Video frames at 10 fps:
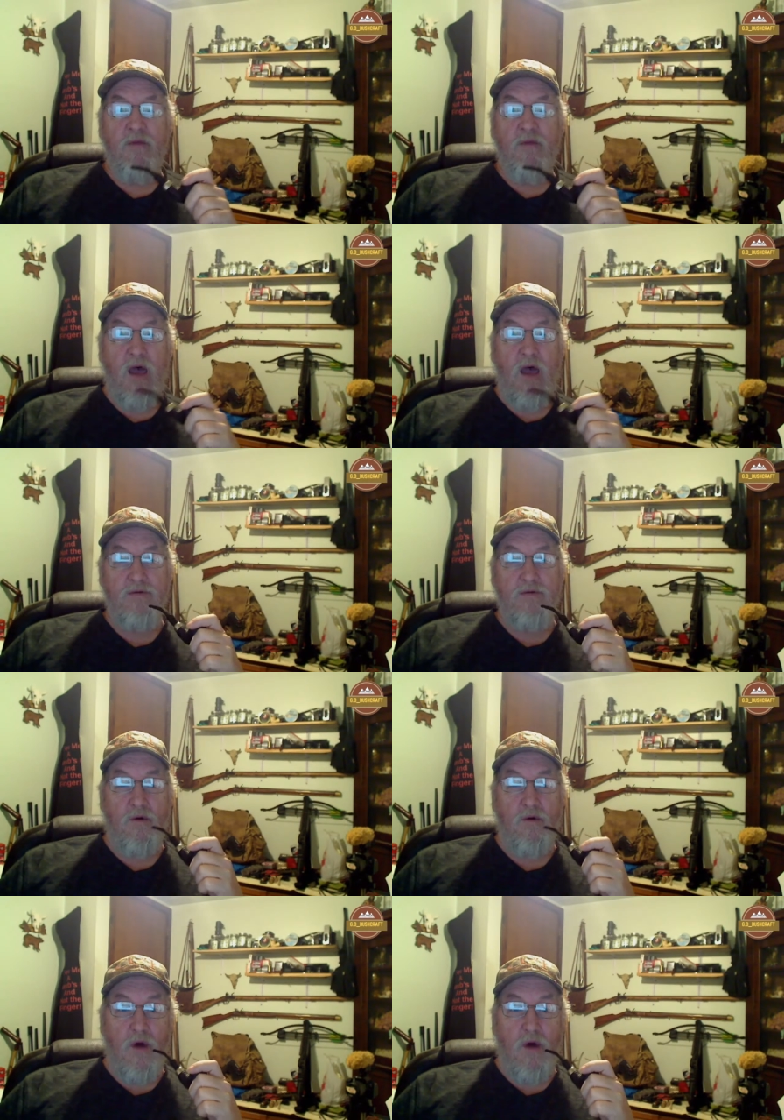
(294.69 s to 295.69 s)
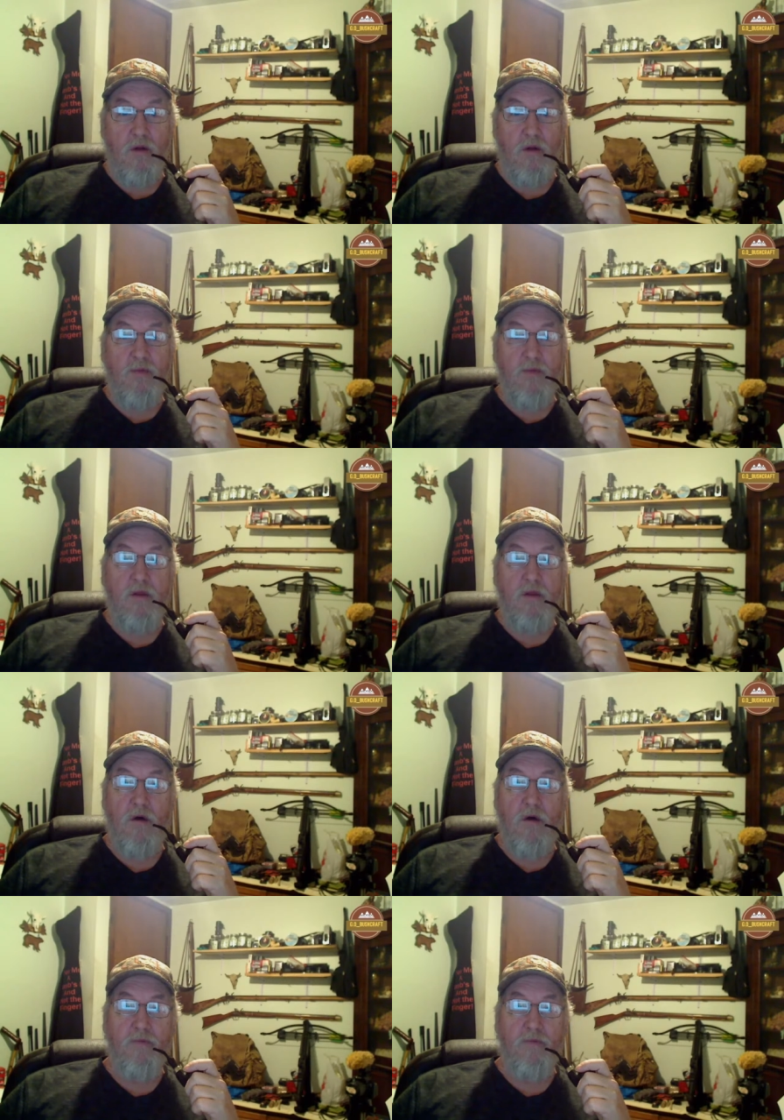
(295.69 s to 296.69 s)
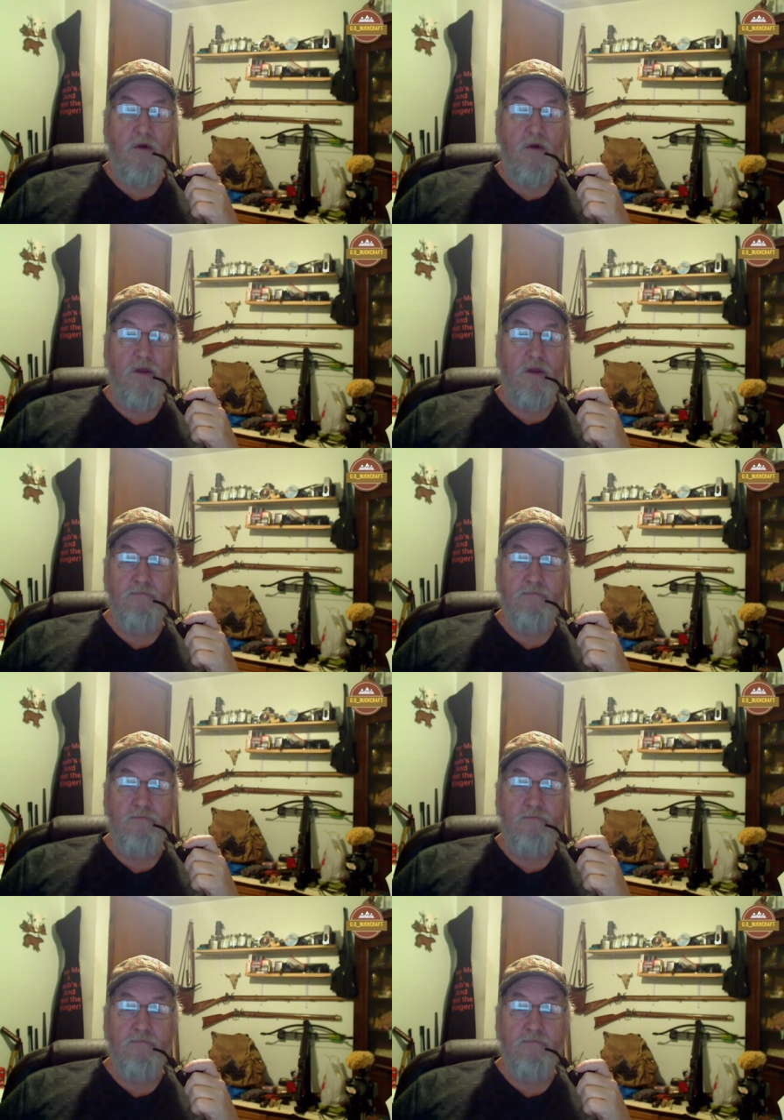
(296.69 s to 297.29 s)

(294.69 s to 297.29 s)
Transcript: Back's still bothering me off and on.